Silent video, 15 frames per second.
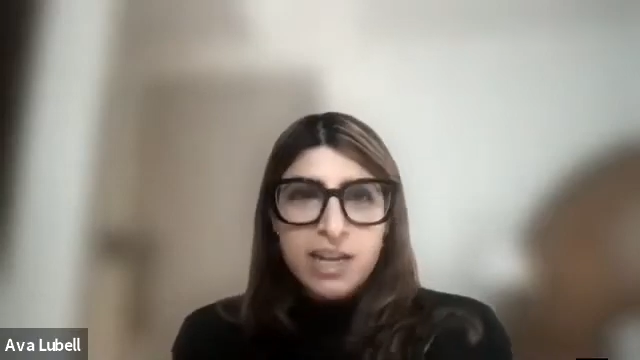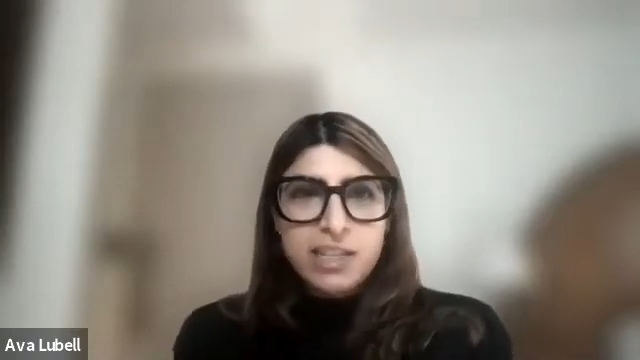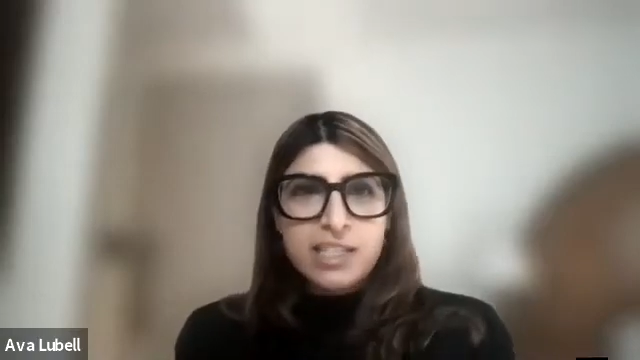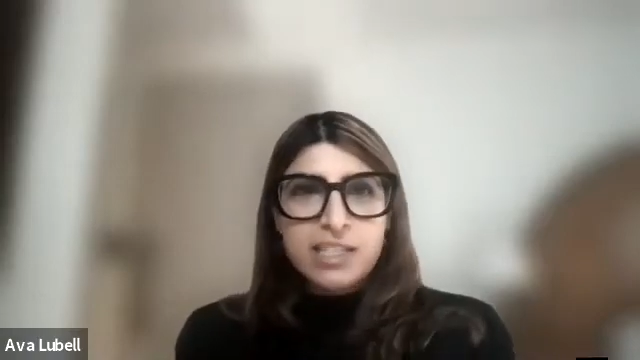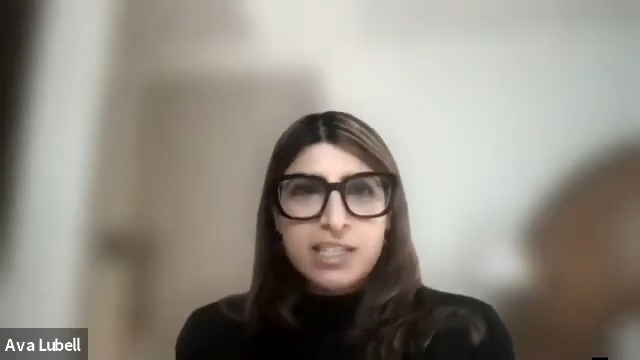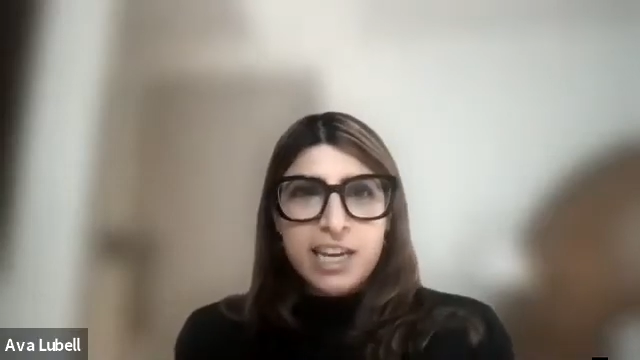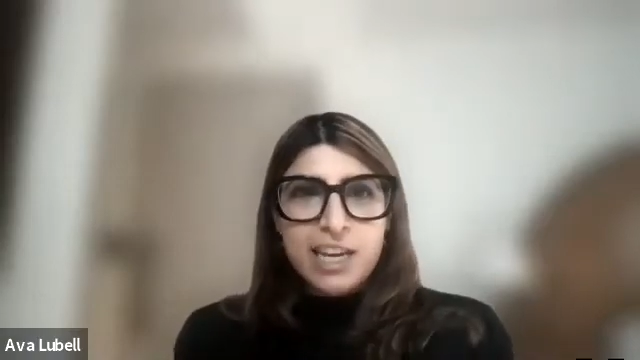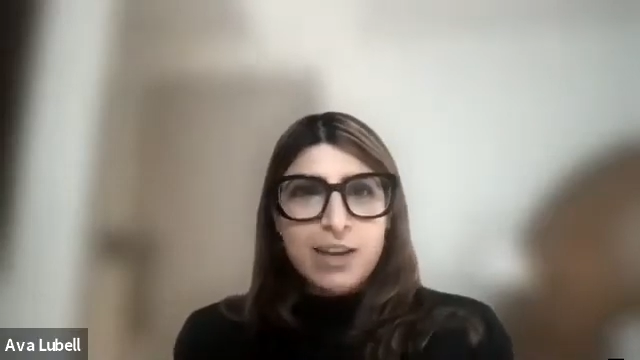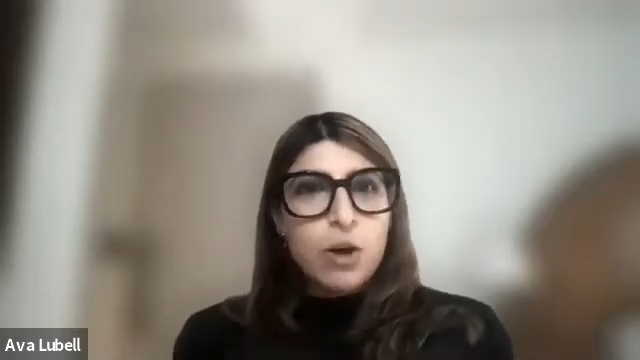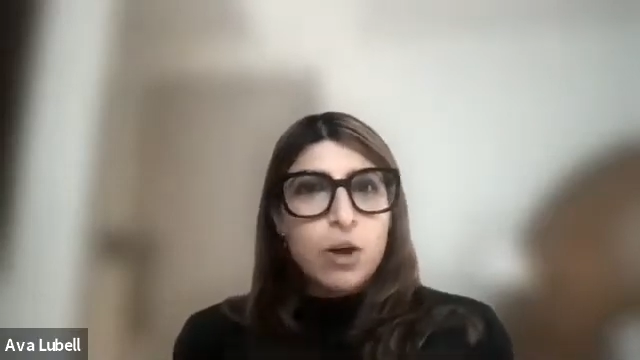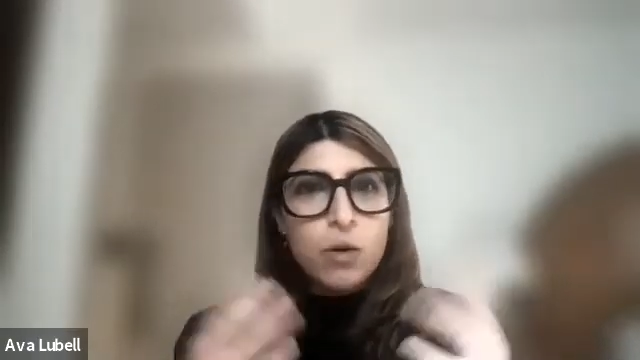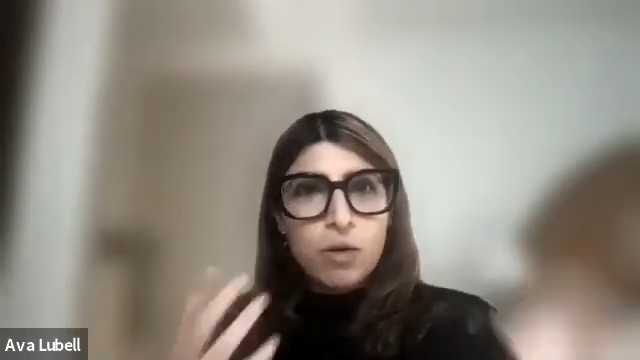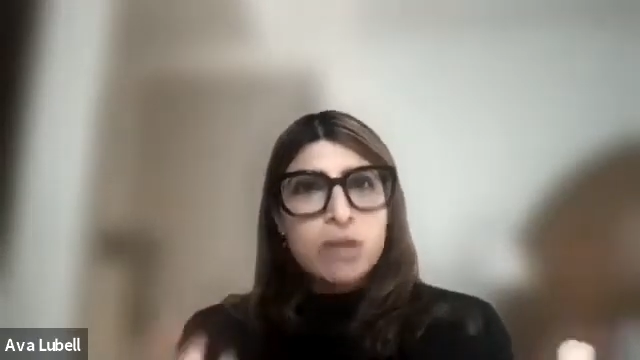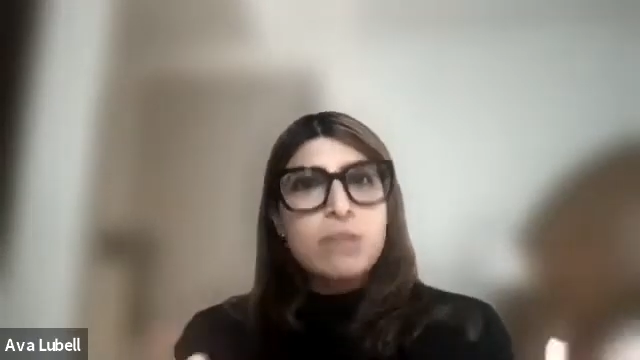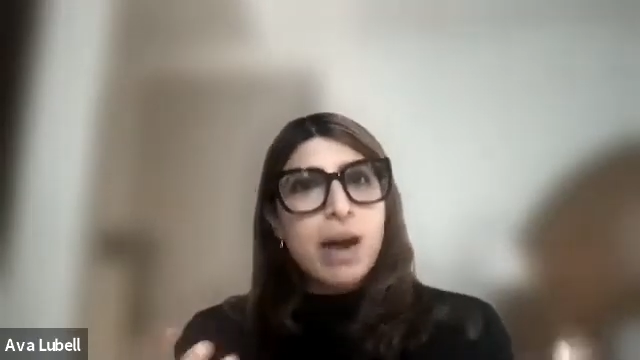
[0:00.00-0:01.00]
to see
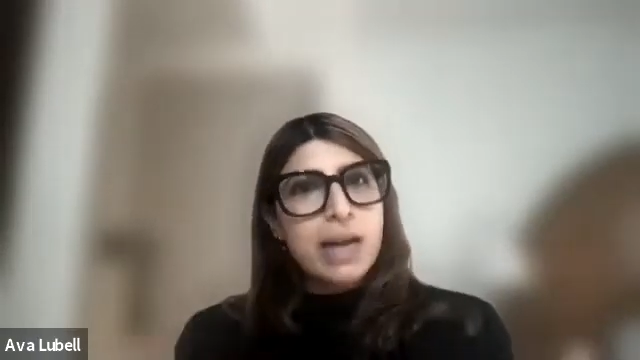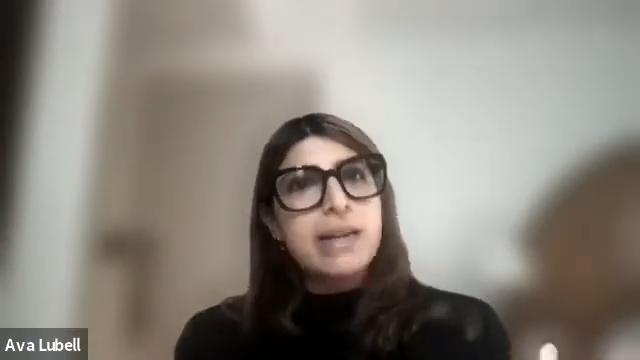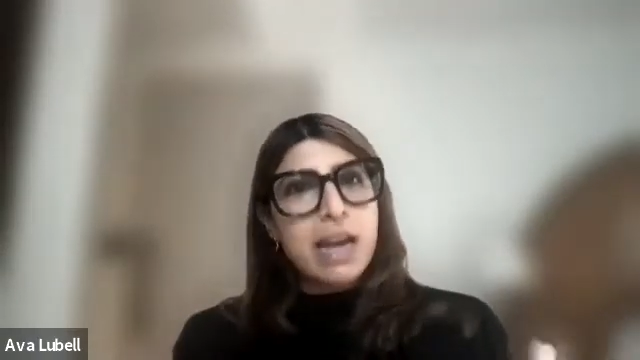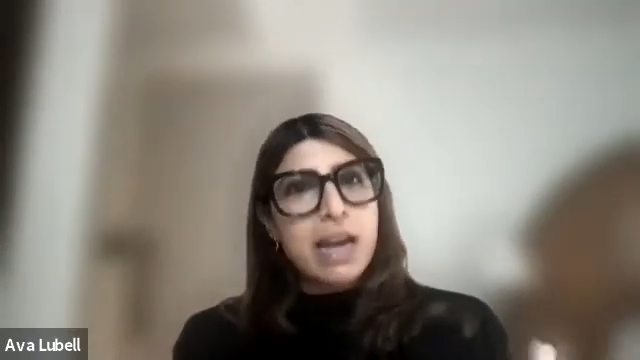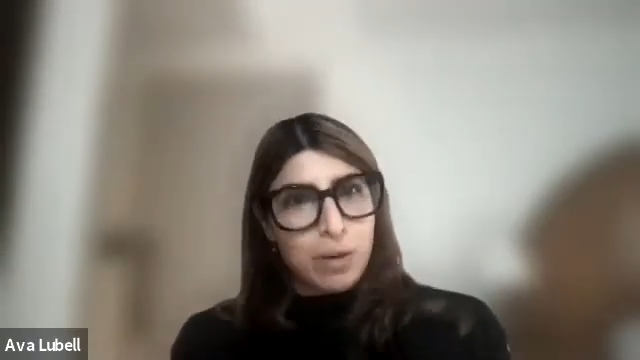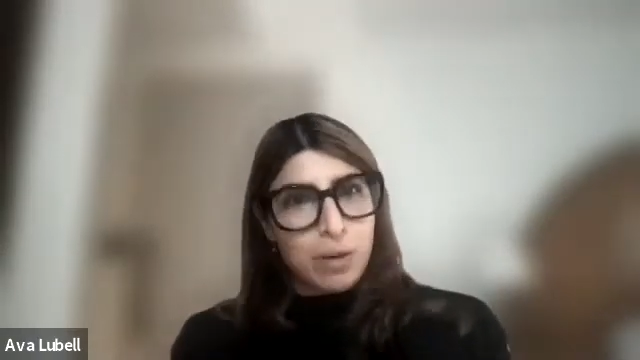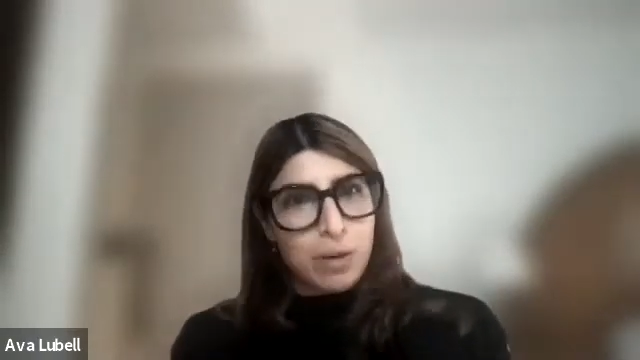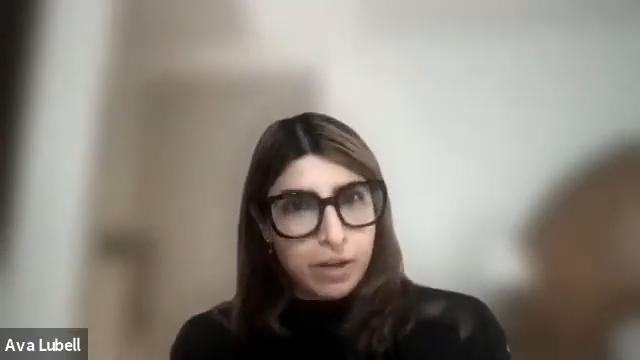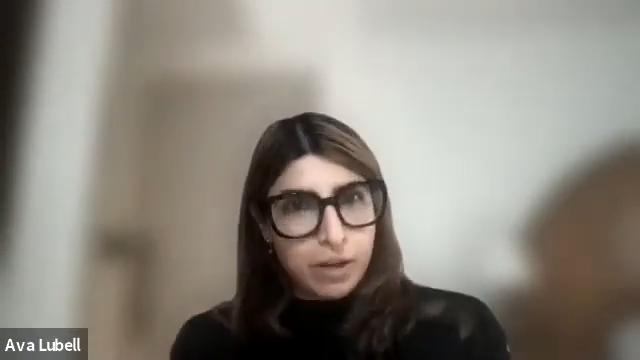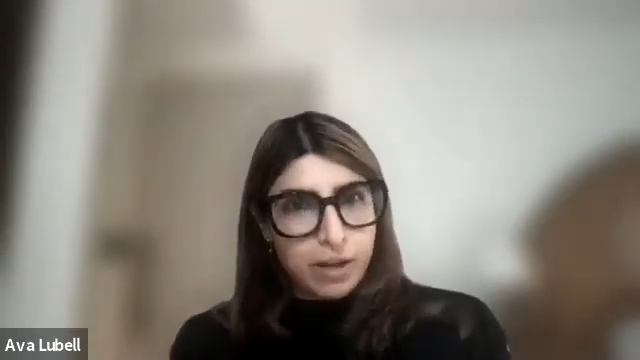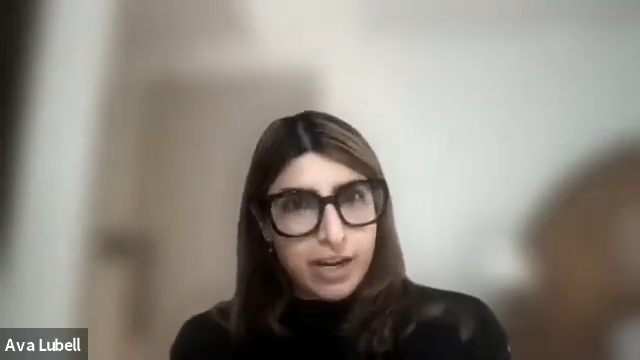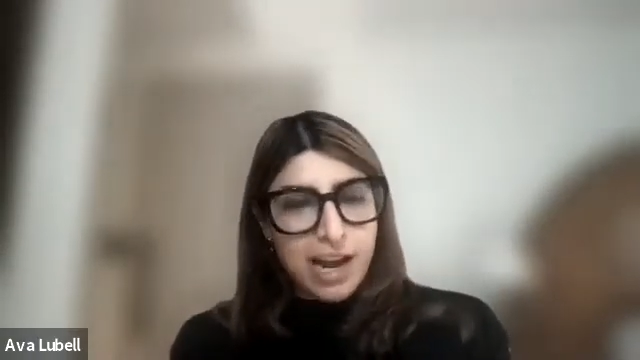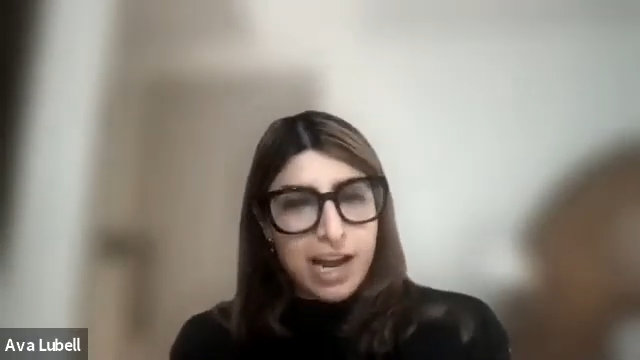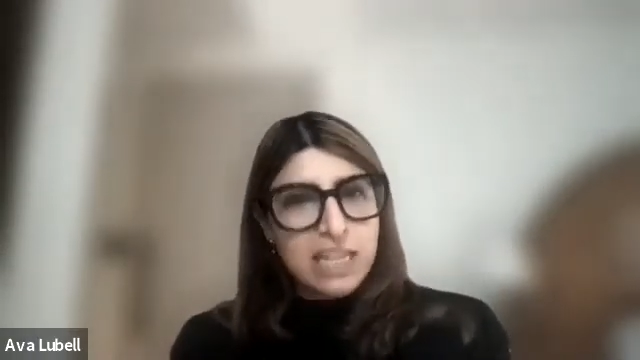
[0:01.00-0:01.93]
who in my neighborhood